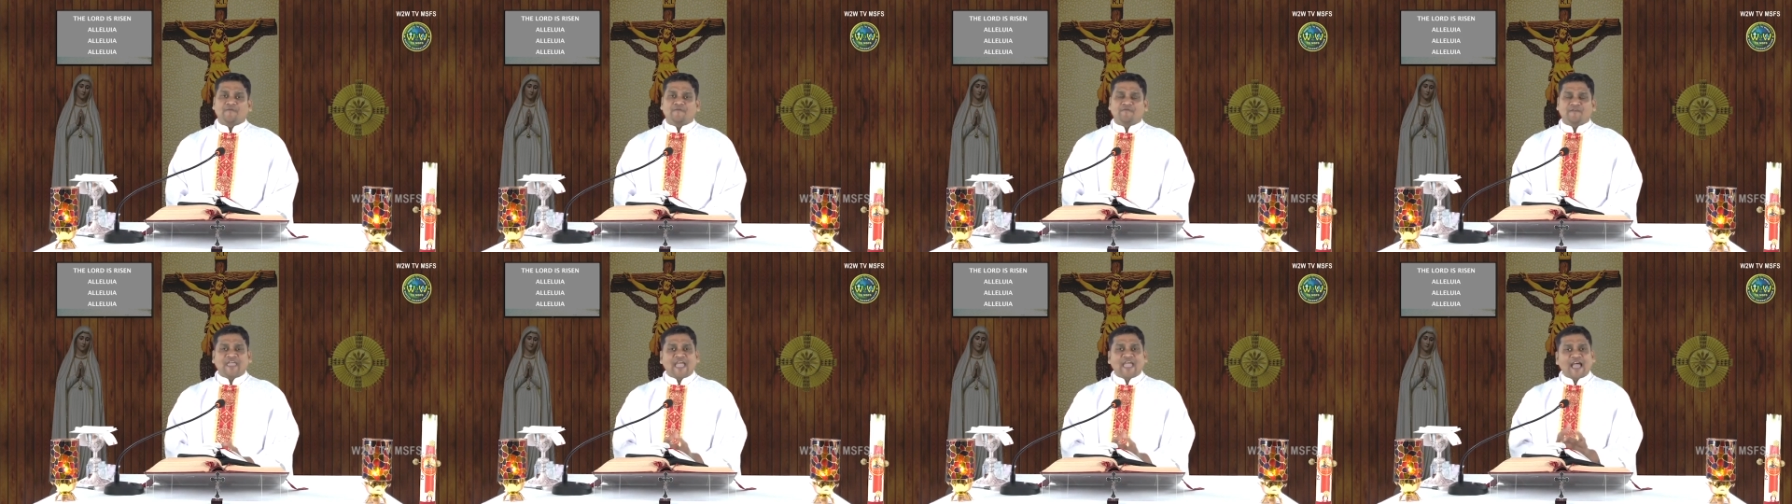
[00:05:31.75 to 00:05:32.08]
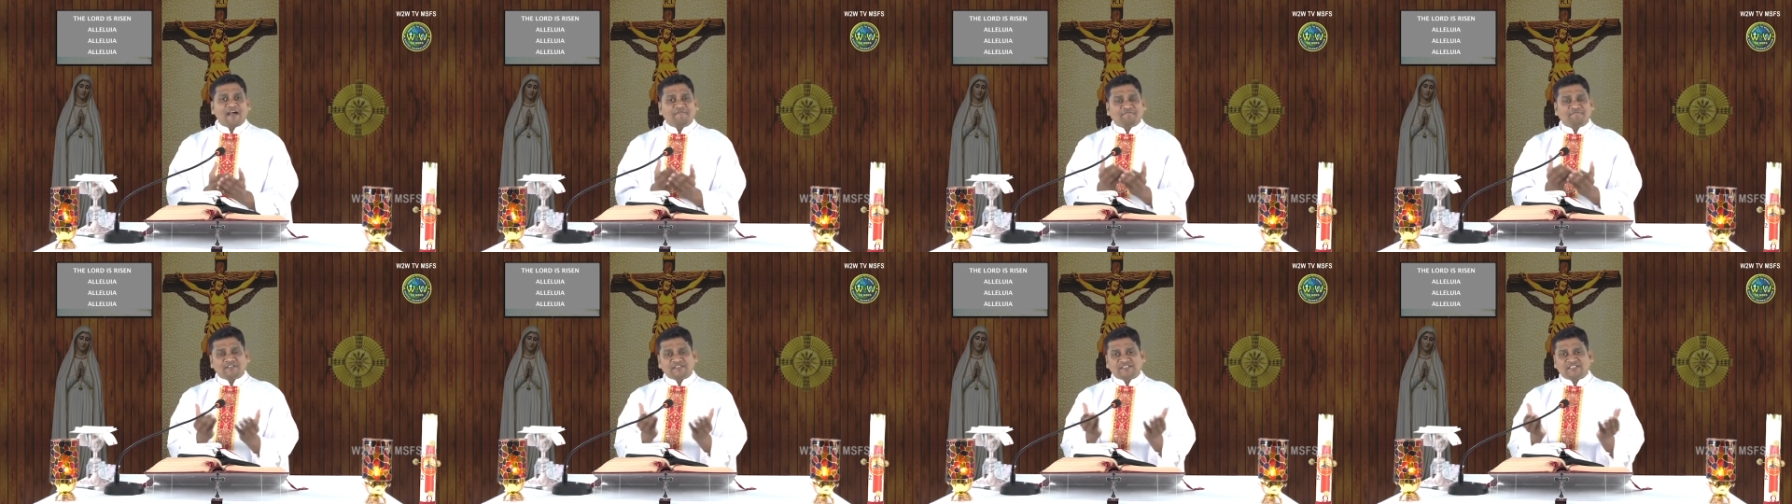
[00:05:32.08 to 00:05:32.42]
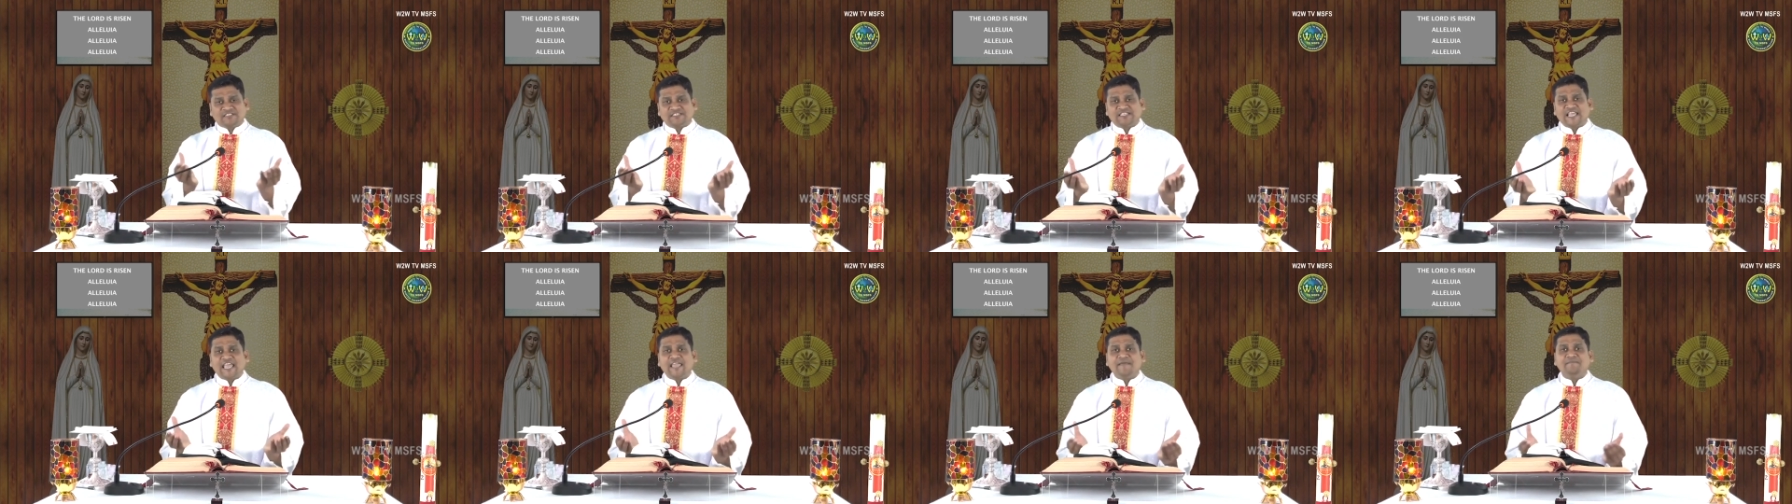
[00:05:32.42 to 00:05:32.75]
we have the
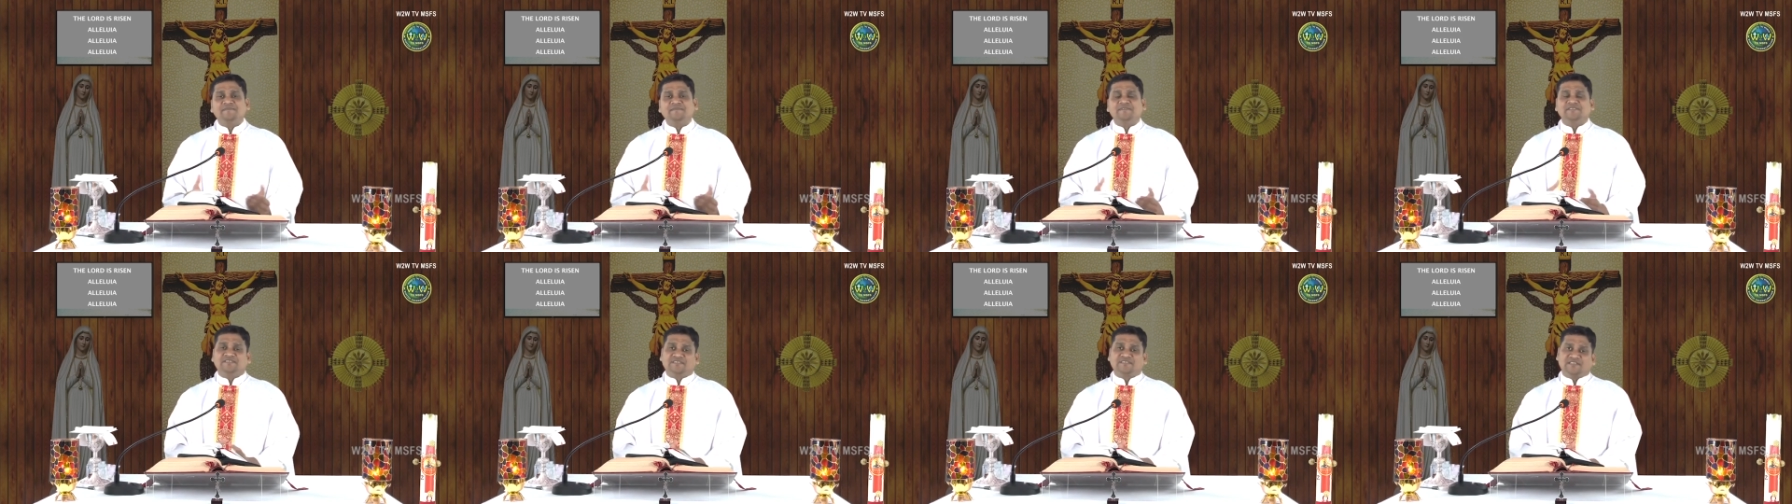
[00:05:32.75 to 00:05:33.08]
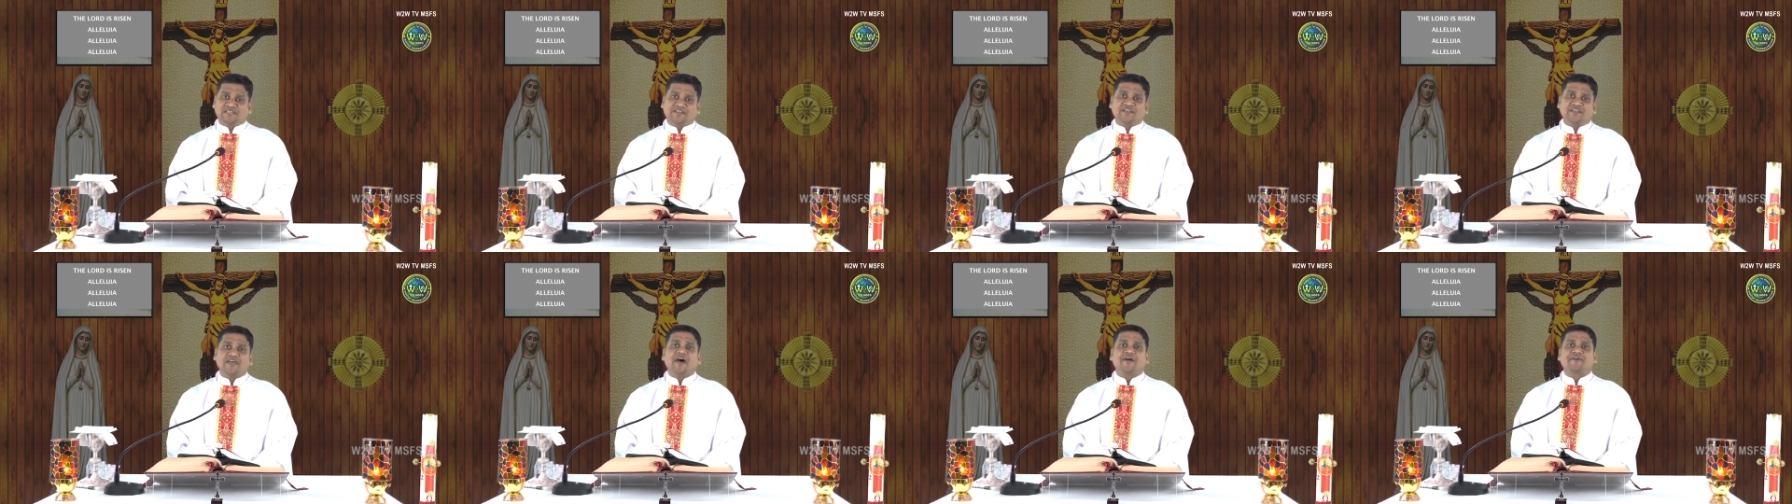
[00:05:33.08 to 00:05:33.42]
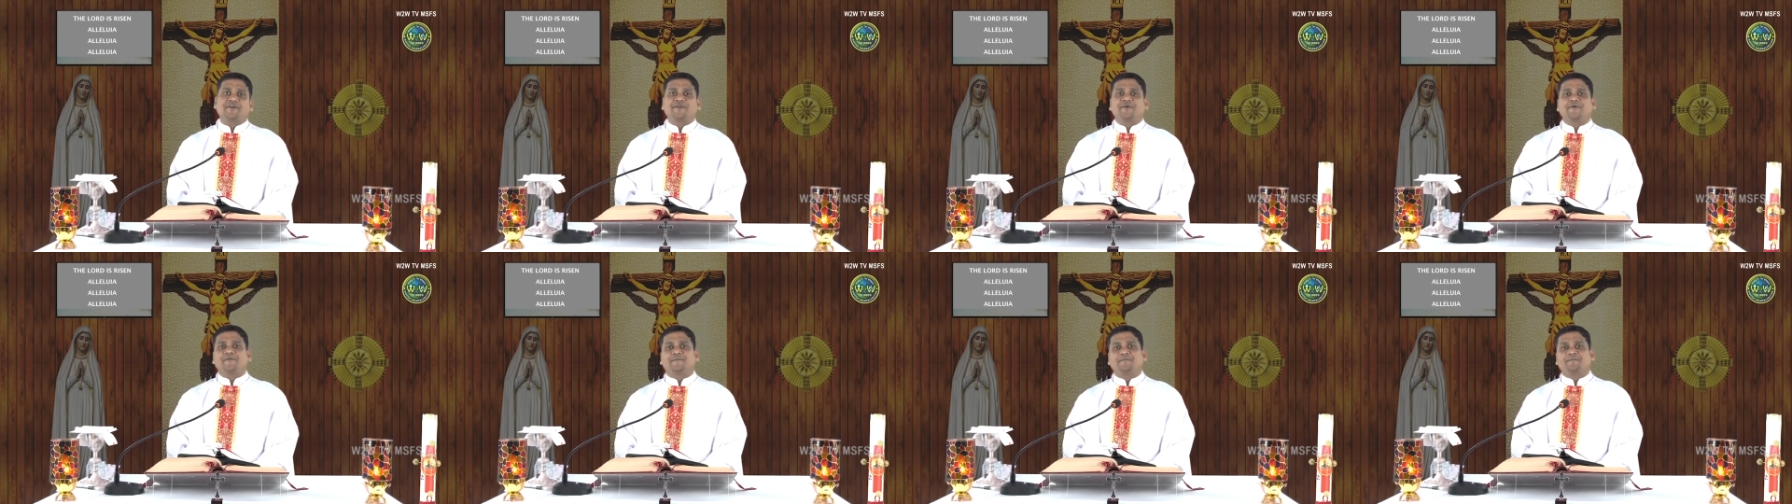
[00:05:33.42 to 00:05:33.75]
same
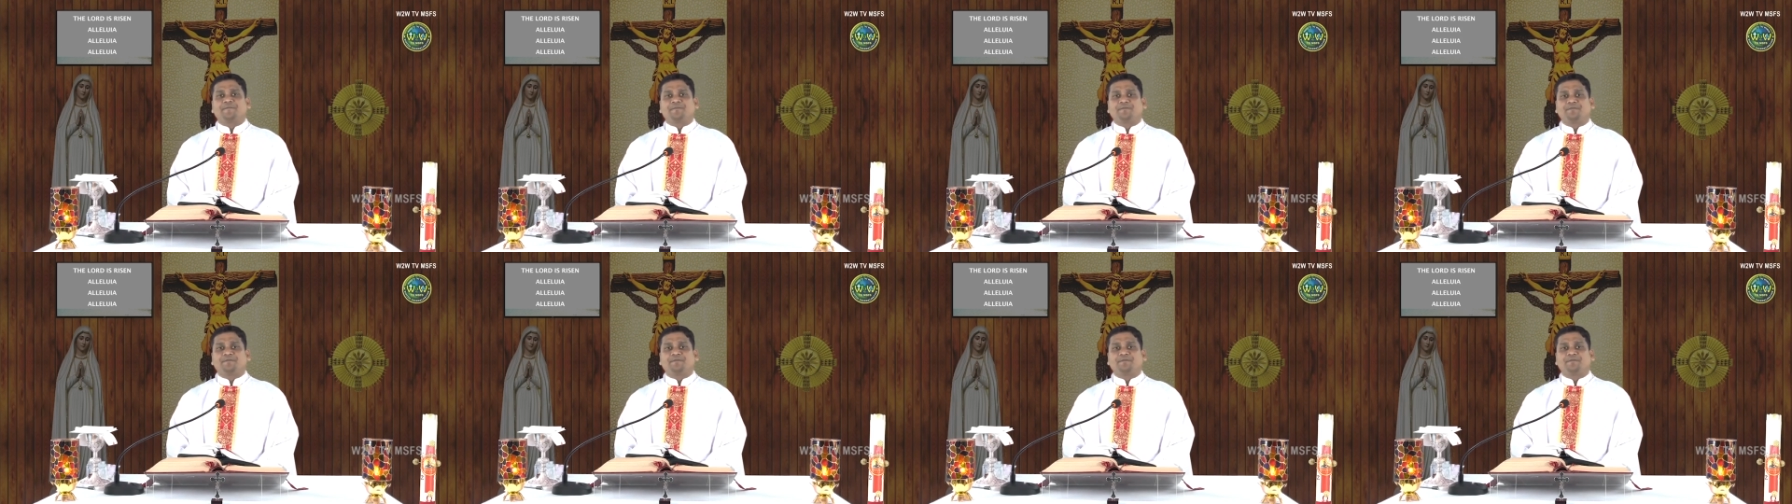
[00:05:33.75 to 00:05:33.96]
scenario